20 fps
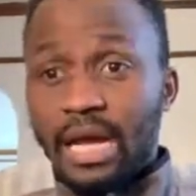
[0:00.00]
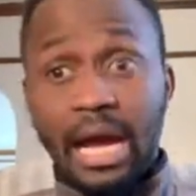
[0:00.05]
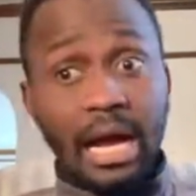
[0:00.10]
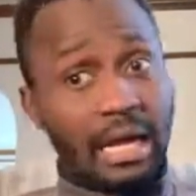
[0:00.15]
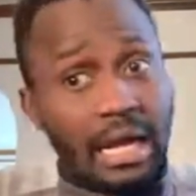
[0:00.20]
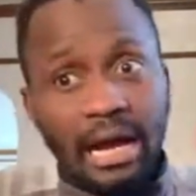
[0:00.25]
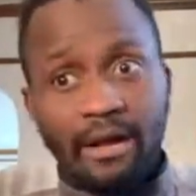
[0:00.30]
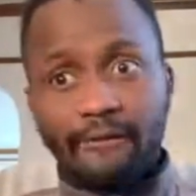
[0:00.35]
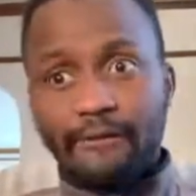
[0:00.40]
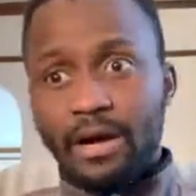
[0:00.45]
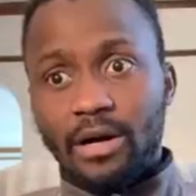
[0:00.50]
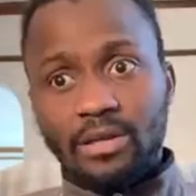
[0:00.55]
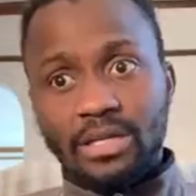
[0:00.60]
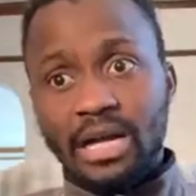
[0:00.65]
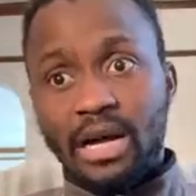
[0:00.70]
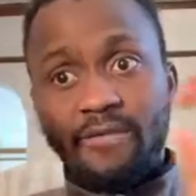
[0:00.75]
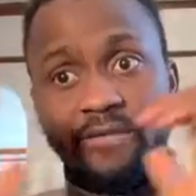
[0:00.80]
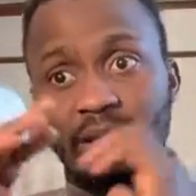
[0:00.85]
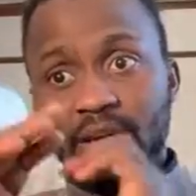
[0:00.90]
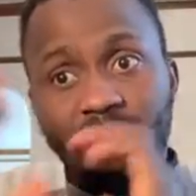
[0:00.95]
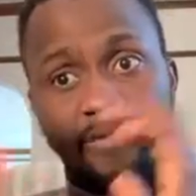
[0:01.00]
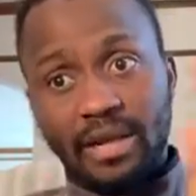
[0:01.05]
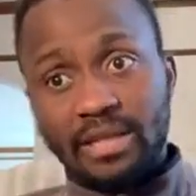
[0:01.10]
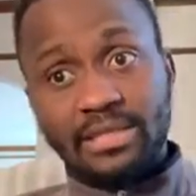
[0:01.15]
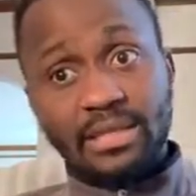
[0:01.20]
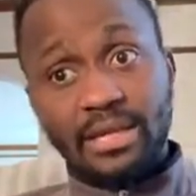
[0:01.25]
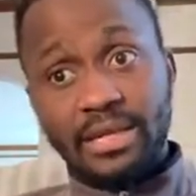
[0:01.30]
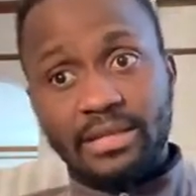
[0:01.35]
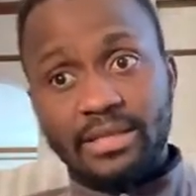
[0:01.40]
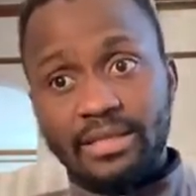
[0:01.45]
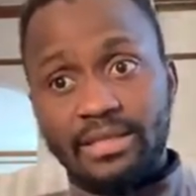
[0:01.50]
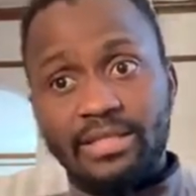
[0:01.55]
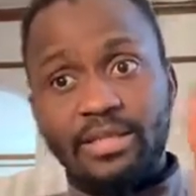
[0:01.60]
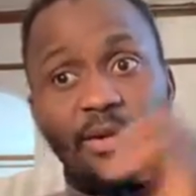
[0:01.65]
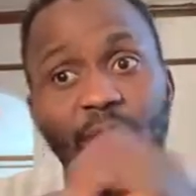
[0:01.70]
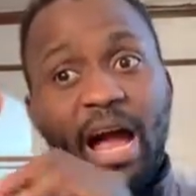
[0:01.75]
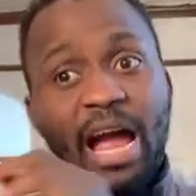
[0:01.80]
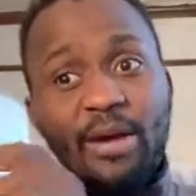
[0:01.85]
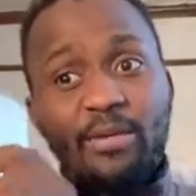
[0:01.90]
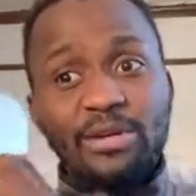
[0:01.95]
I found that very fascinating.
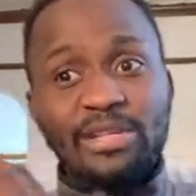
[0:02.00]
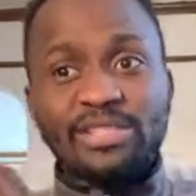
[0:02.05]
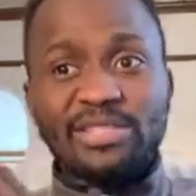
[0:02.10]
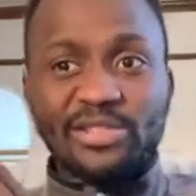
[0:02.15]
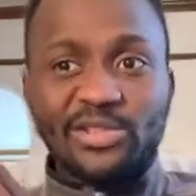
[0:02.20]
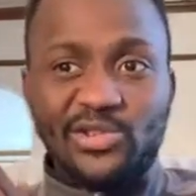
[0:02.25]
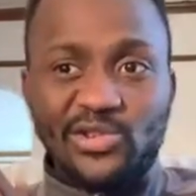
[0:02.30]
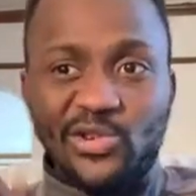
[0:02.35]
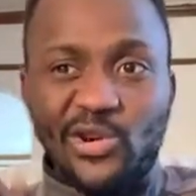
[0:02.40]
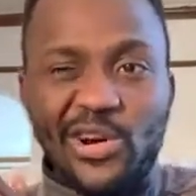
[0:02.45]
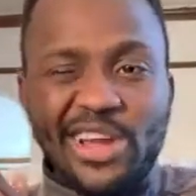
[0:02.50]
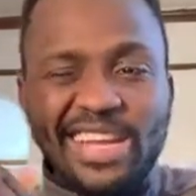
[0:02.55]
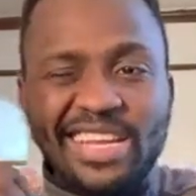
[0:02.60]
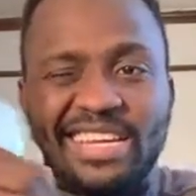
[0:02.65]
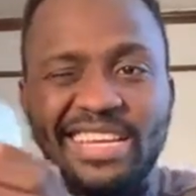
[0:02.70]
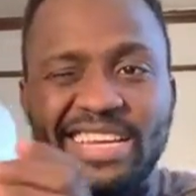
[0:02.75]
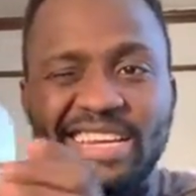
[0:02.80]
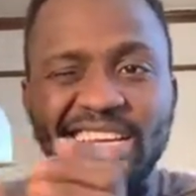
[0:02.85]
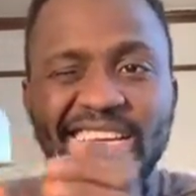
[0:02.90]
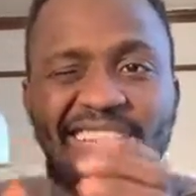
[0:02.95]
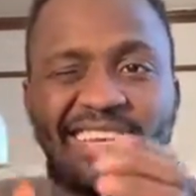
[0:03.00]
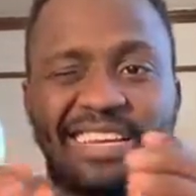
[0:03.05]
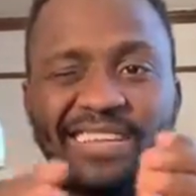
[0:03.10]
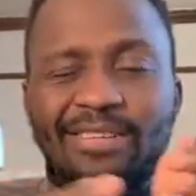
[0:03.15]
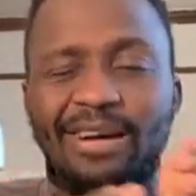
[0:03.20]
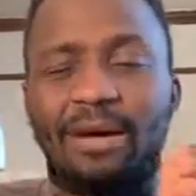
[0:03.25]
So I was drawing a little.